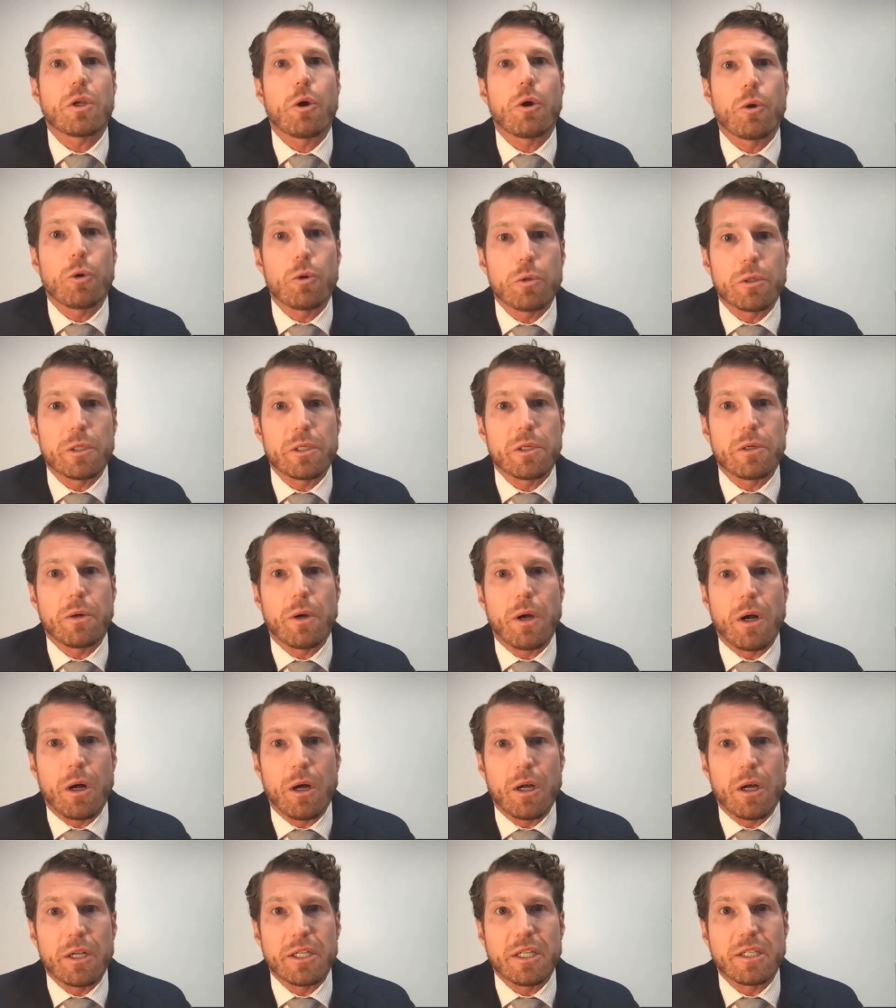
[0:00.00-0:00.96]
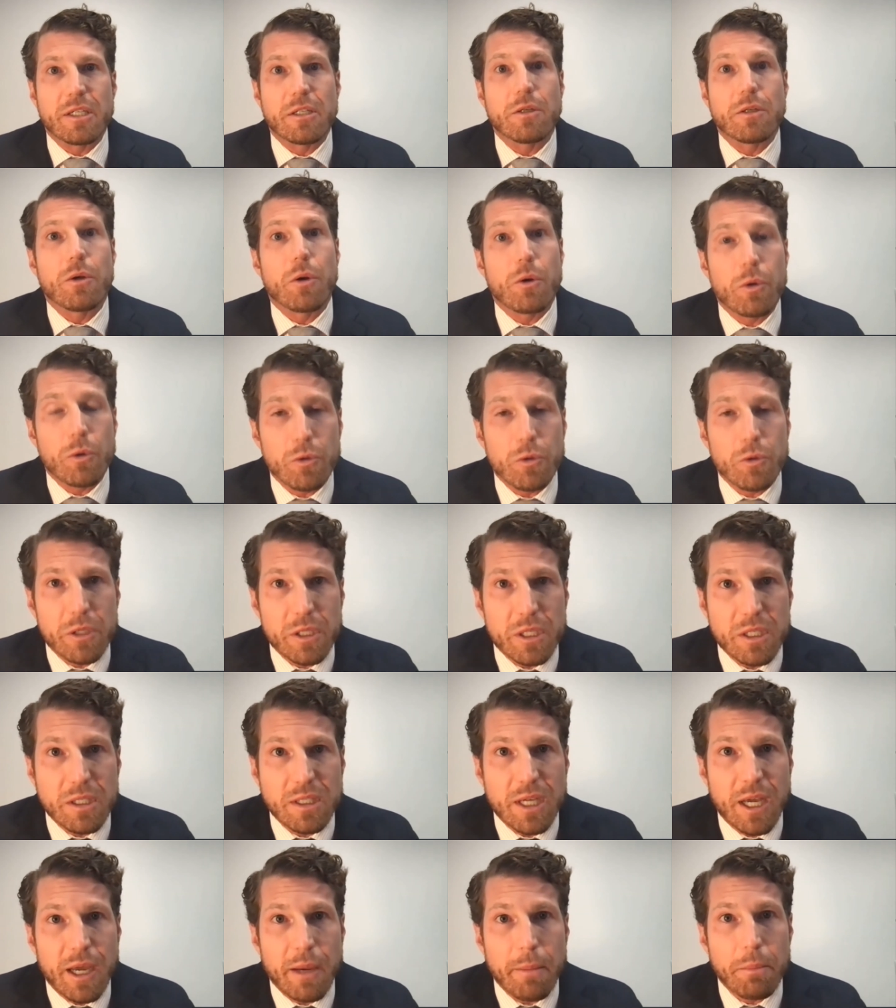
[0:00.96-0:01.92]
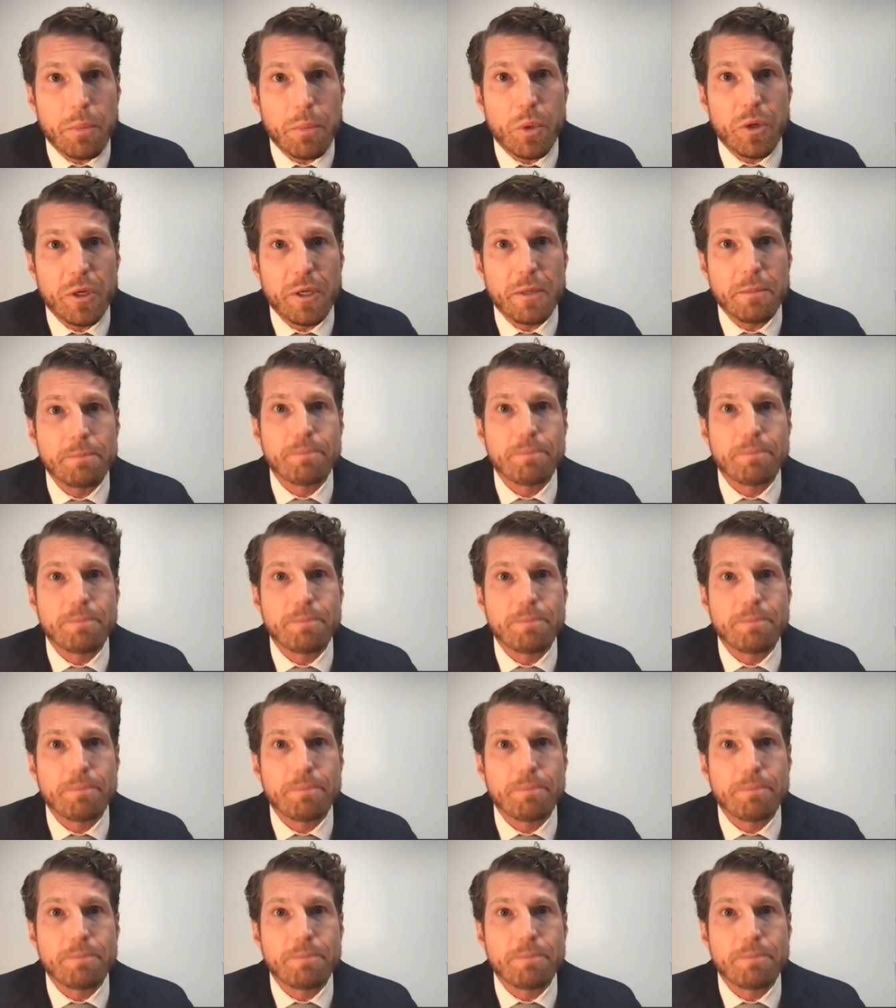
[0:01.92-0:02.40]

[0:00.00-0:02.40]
earlier on at an early time point.